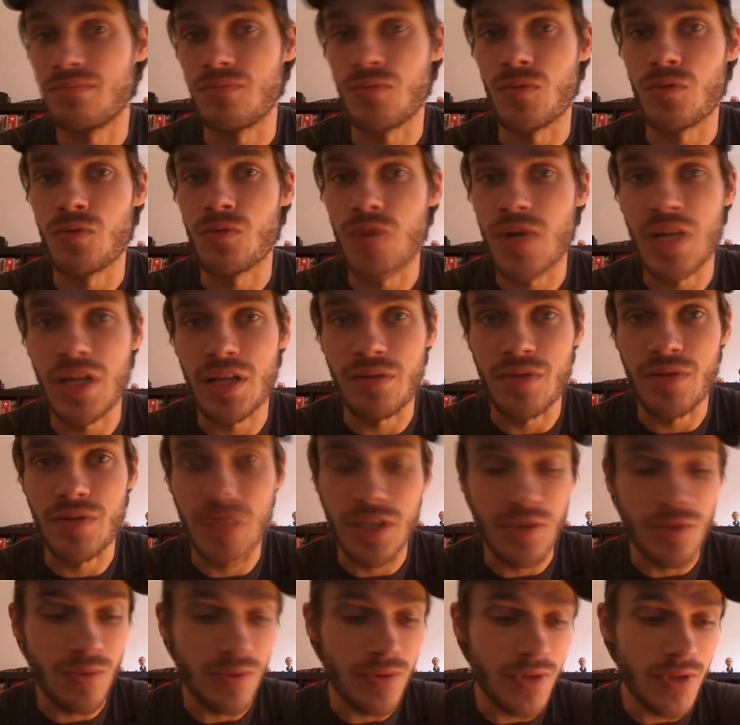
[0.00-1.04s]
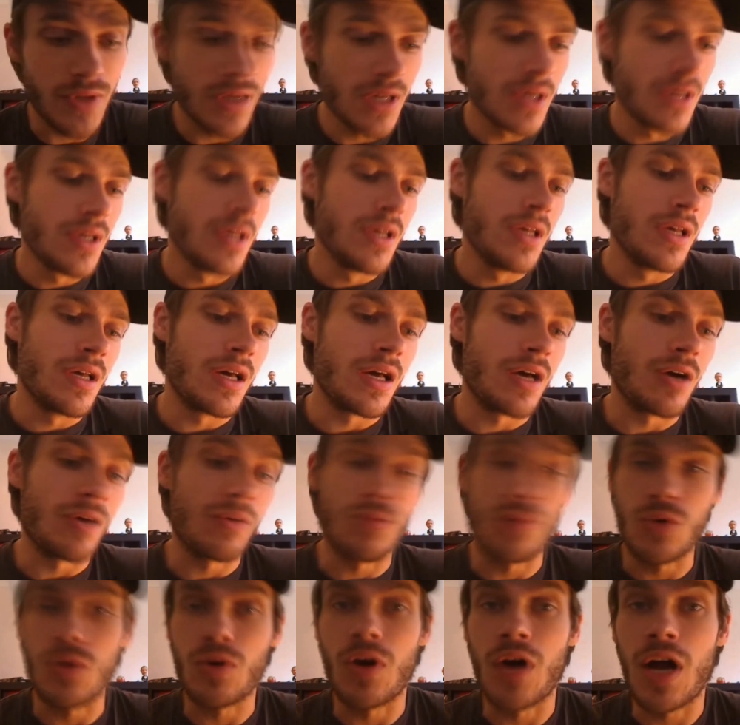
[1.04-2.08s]
really good,
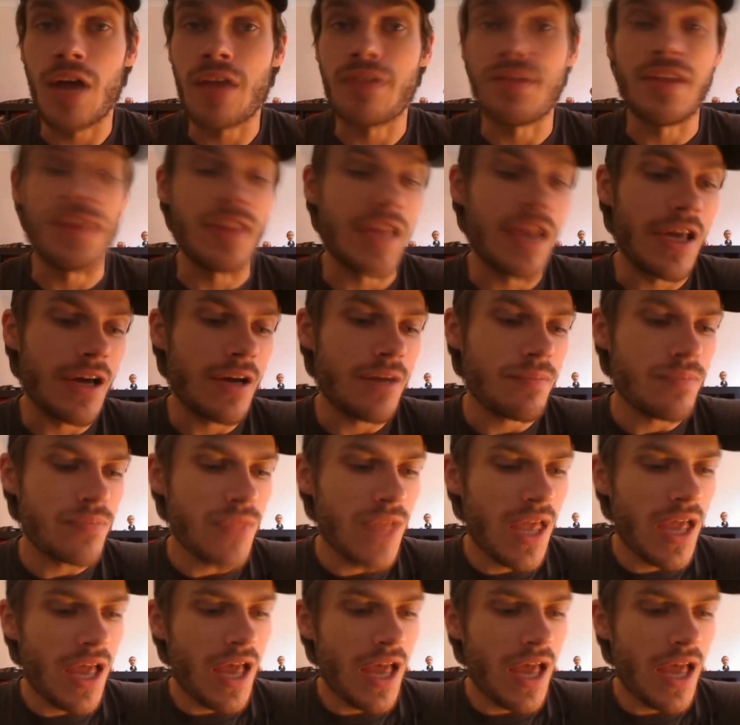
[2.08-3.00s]
or I think they are.